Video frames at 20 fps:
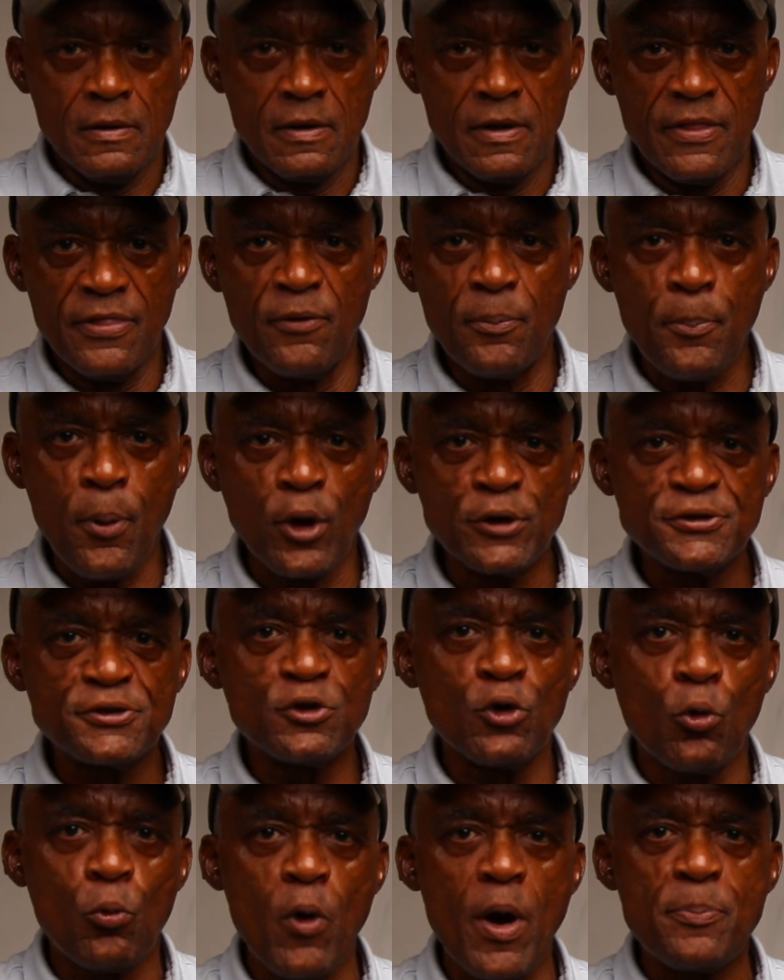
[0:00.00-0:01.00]
The
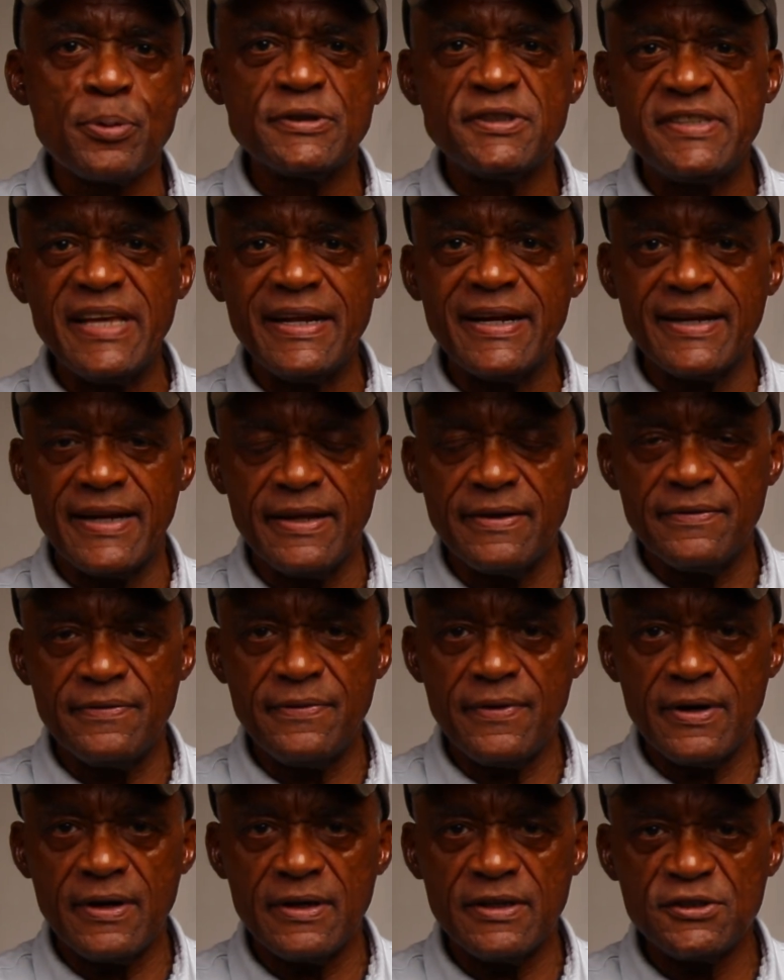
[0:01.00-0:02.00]
personal
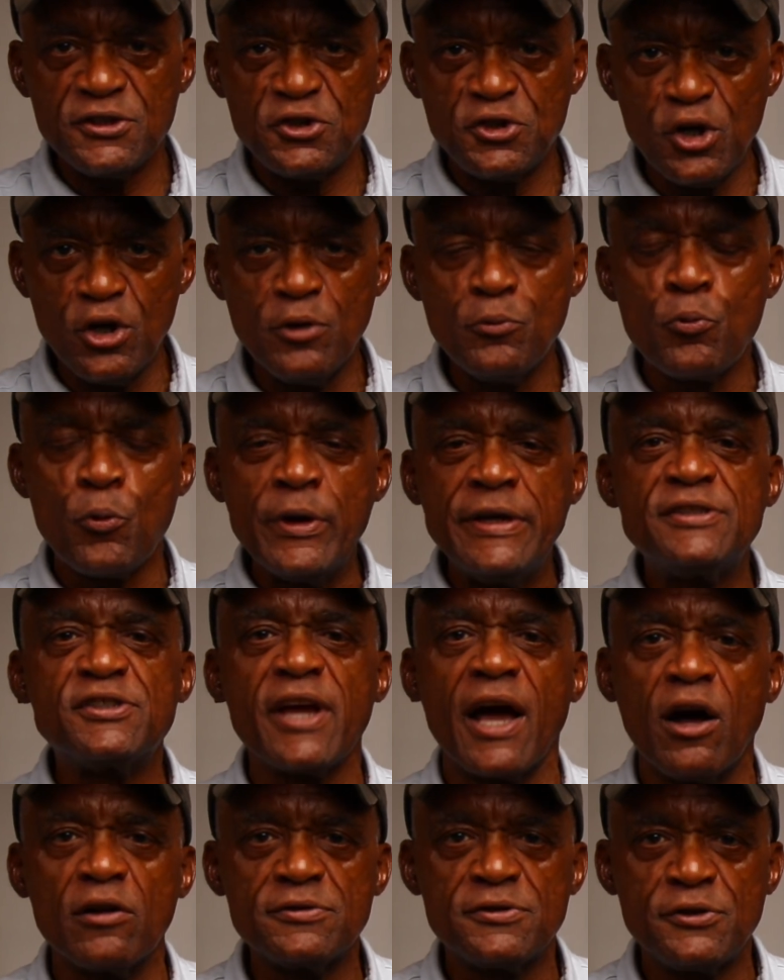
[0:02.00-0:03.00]
representative should reach
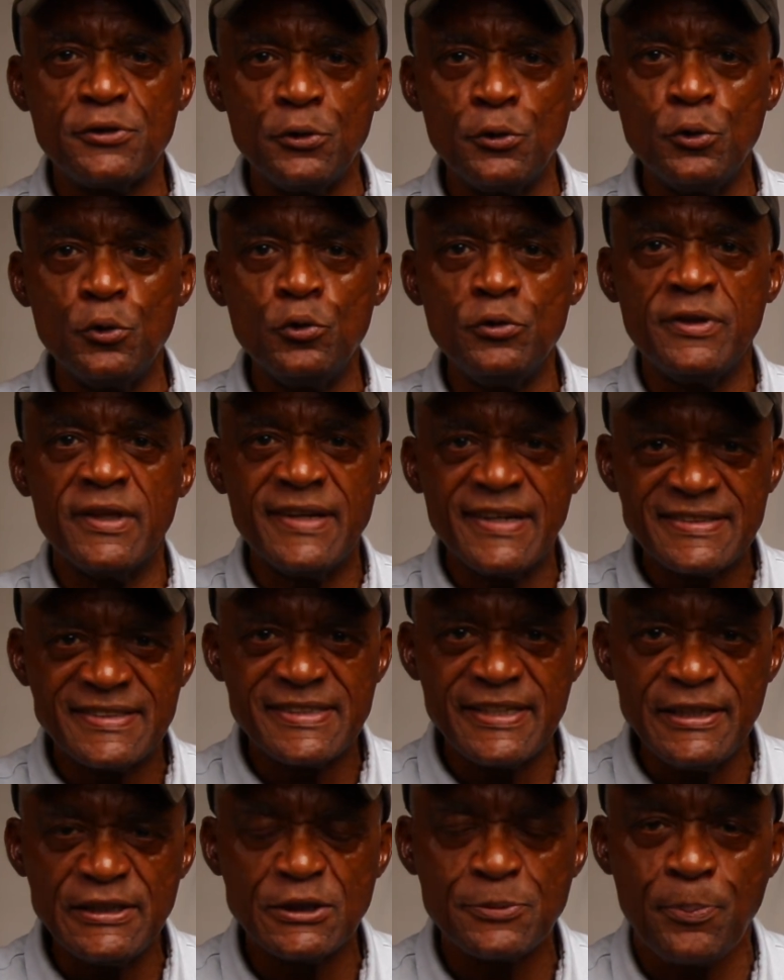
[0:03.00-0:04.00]
out to the
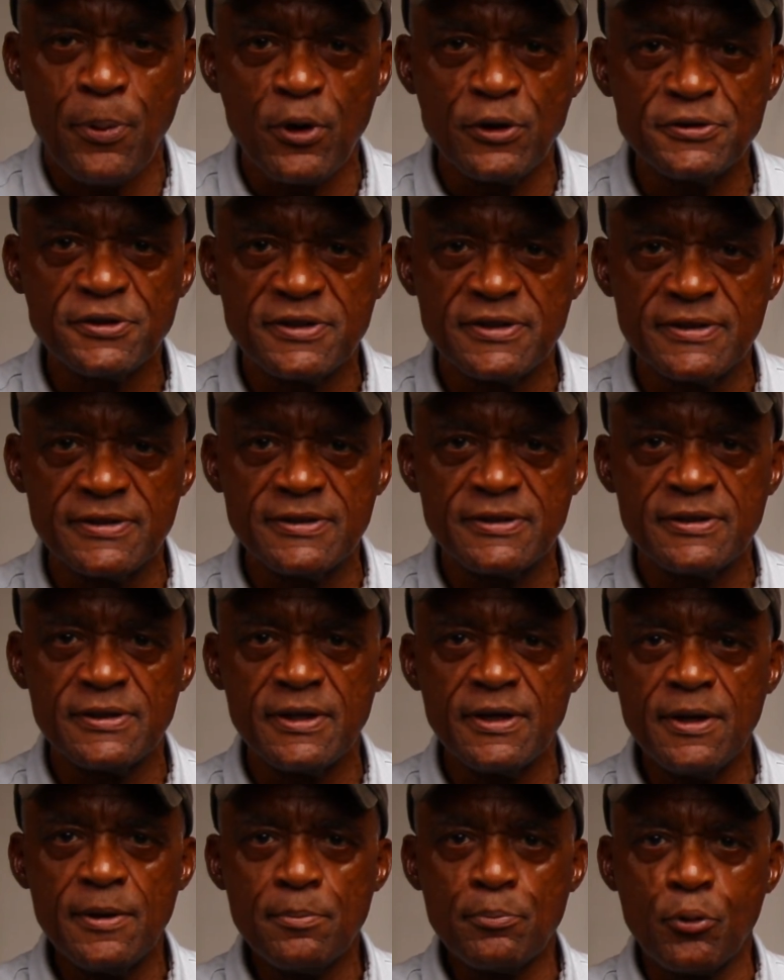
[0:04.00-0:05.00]
deceased person's
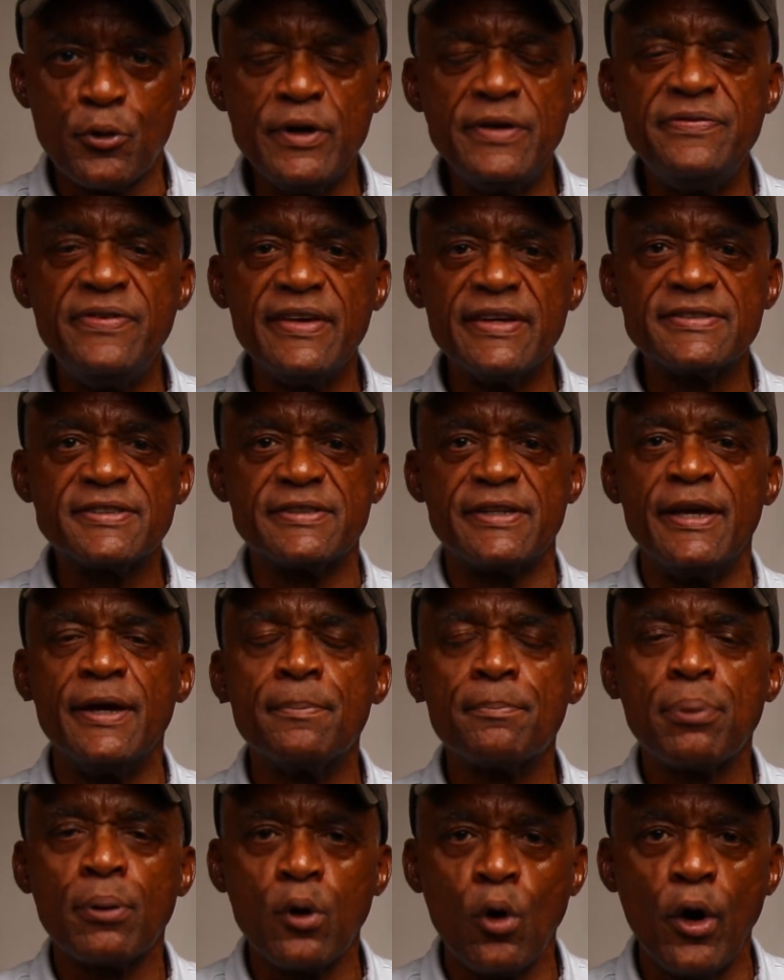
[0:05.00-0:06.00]
previous
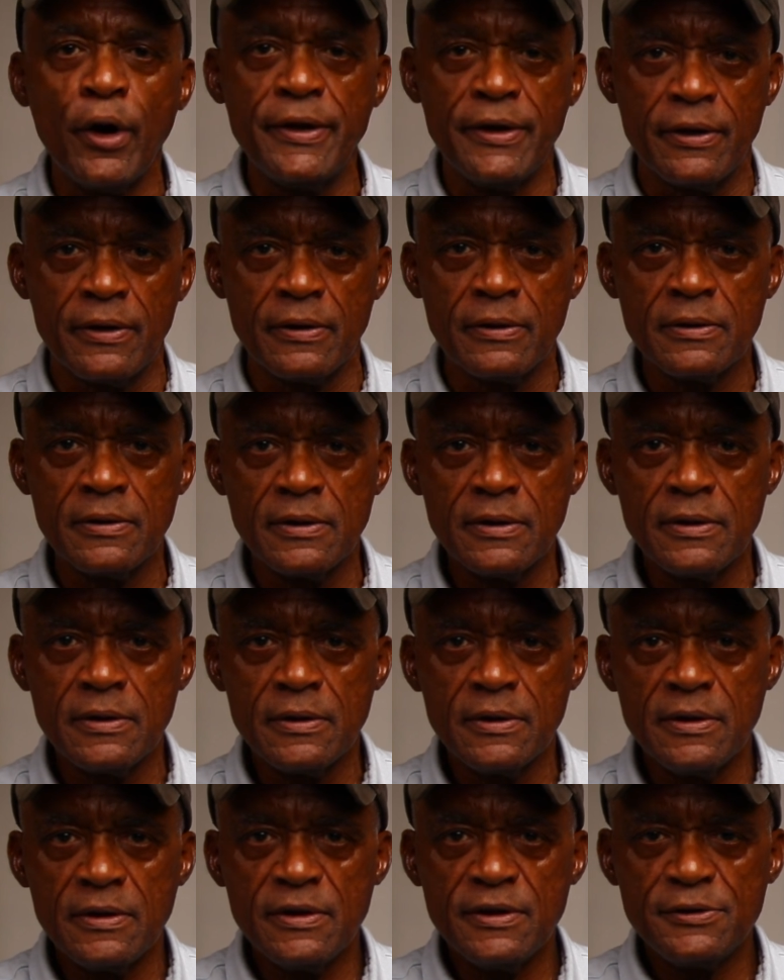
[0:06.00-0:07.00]
employer
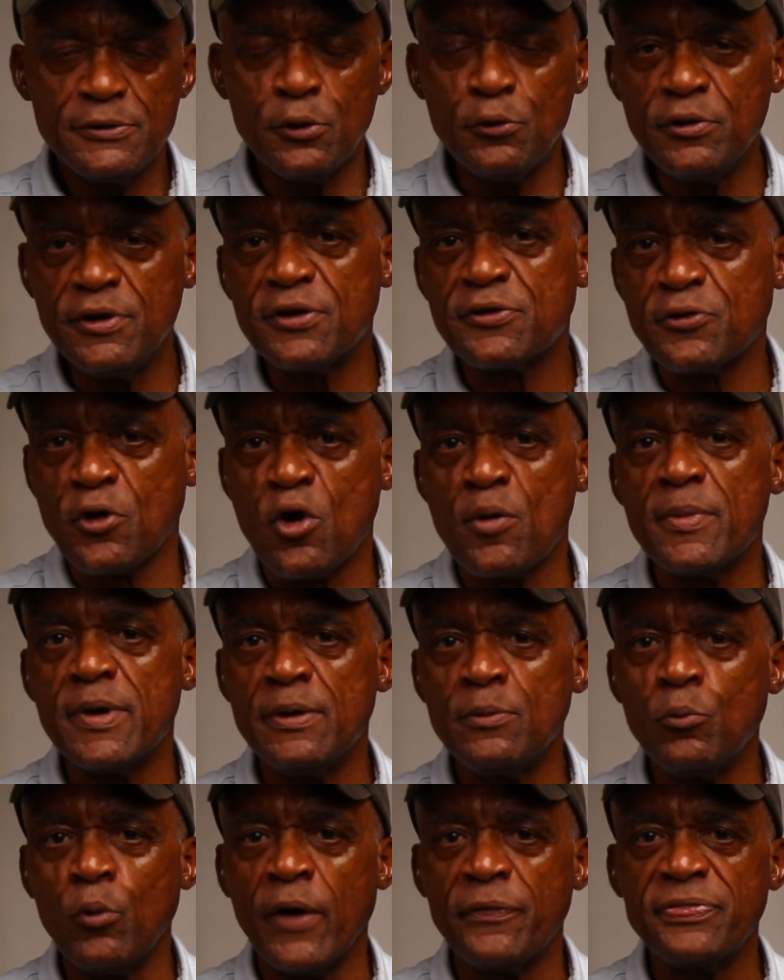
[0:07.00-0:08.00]
to
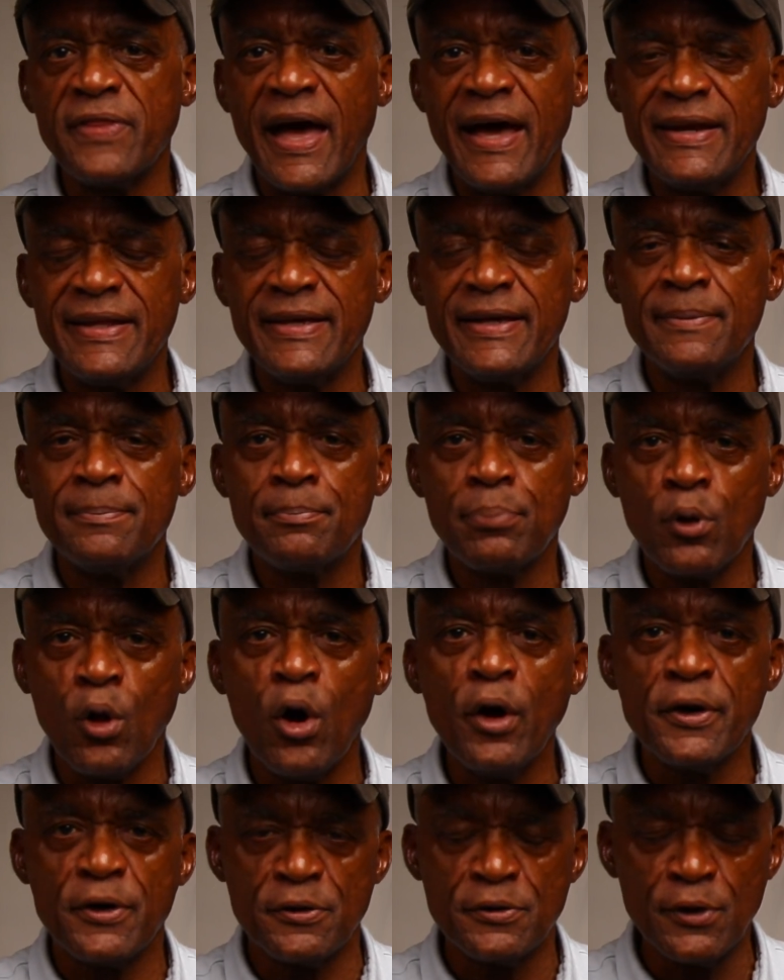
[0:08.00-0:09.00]
determine what that
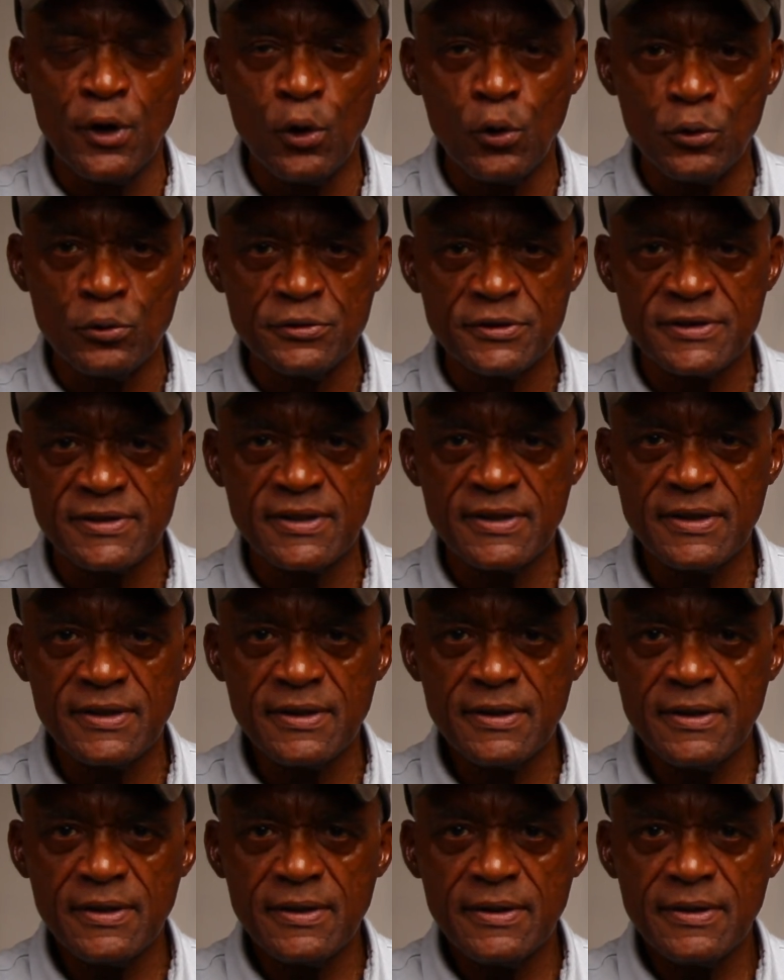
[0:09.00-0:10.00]
employer knows
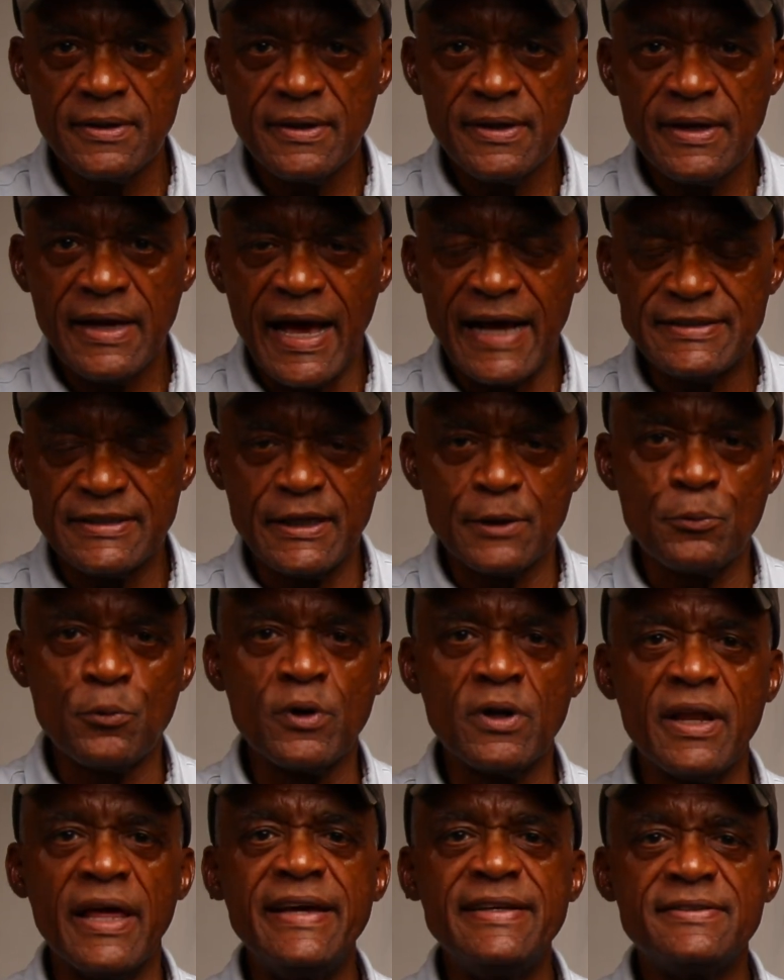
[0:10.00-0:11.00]
as it
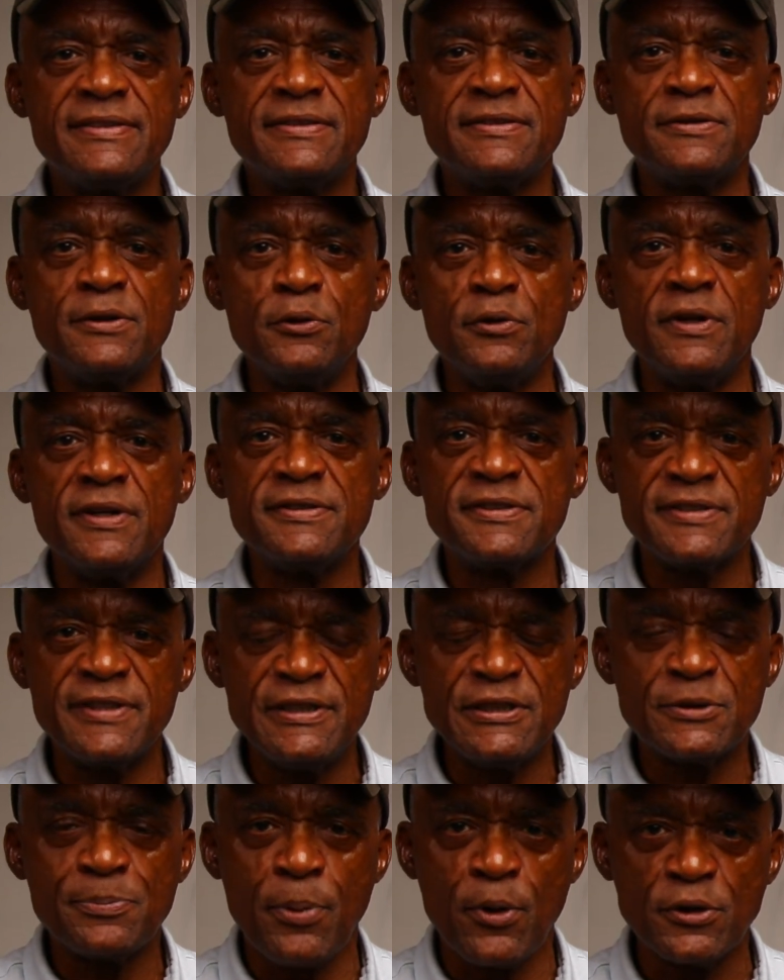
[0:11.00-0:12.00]
relates to the
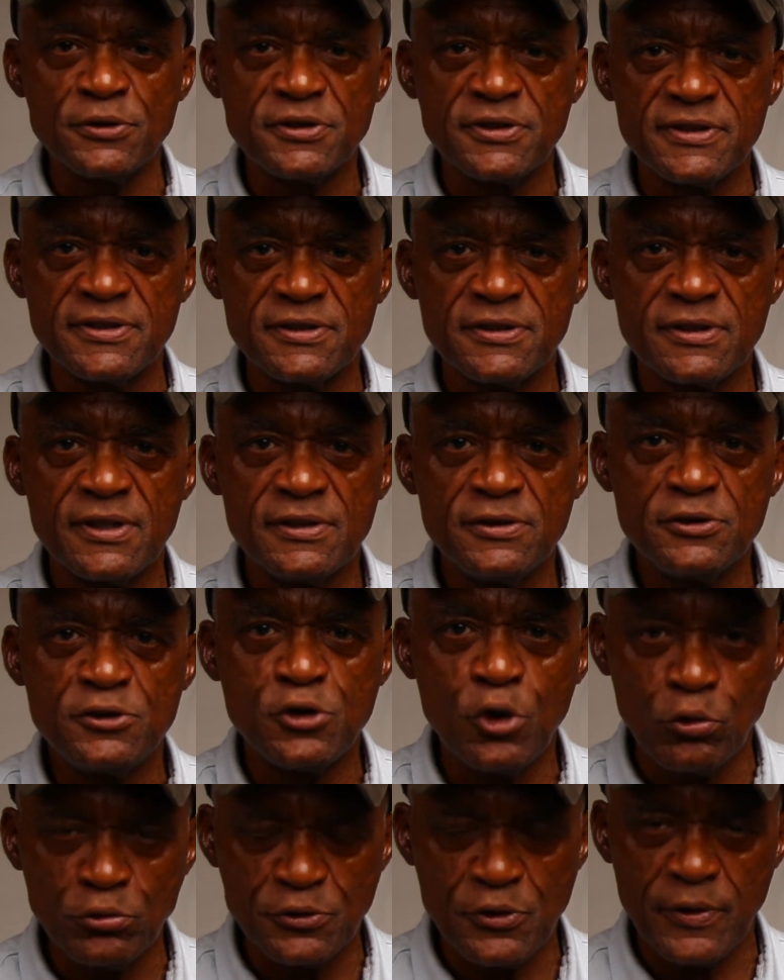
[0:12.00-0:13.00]
deceased person's
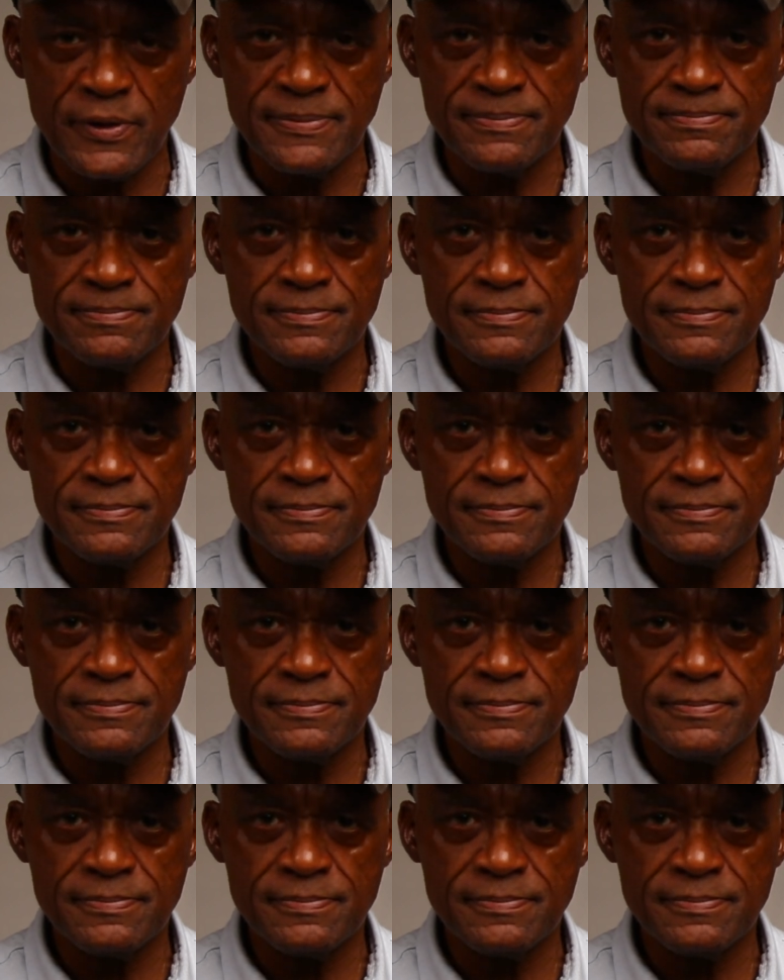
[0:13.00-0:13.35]
children.